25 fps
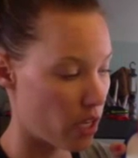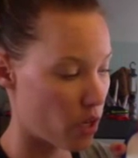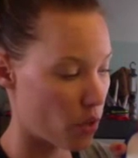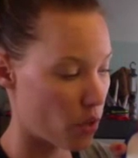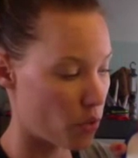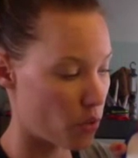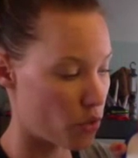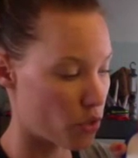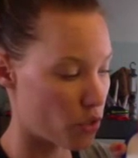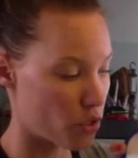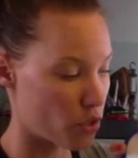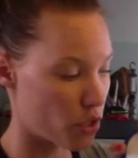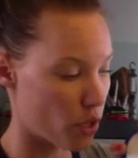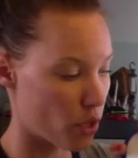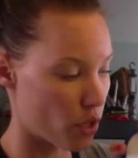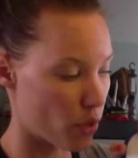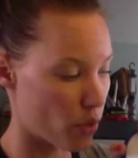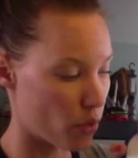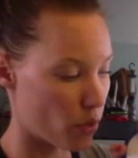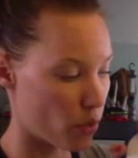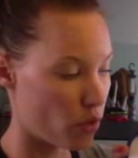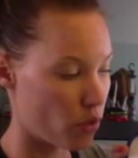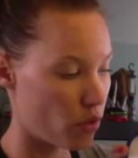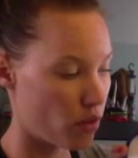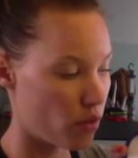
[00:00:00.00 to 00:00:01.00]
coaches
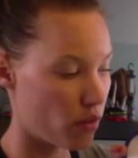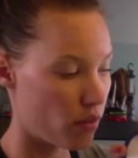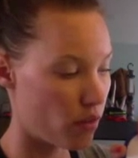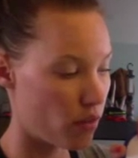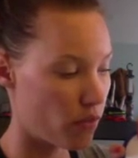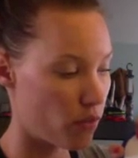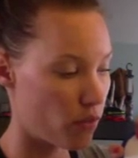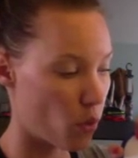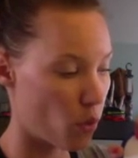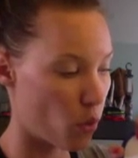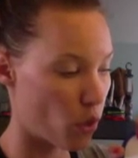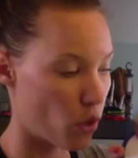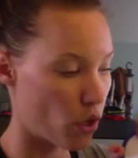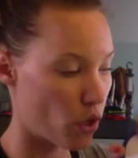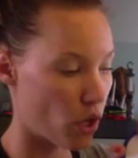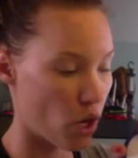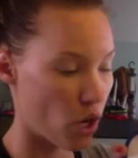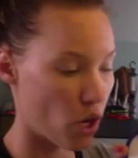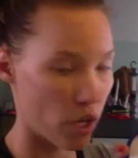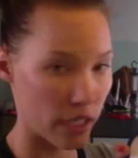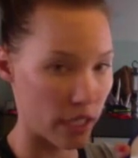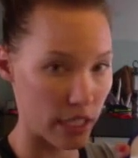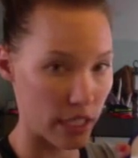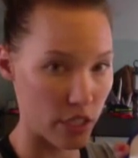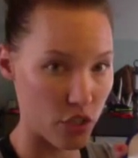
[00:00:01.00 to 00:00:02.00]
total, 4
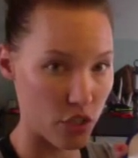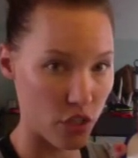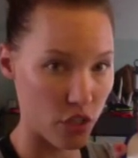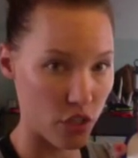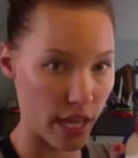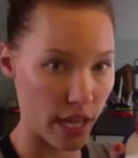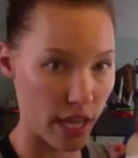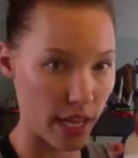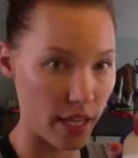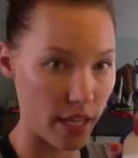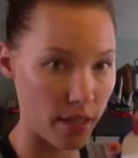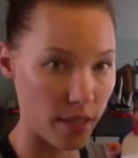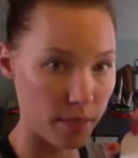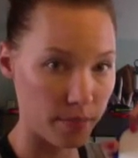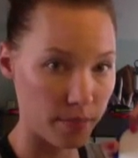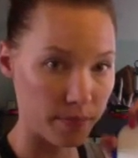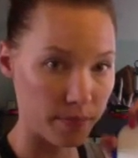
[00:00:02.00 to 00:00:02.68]
on each leg,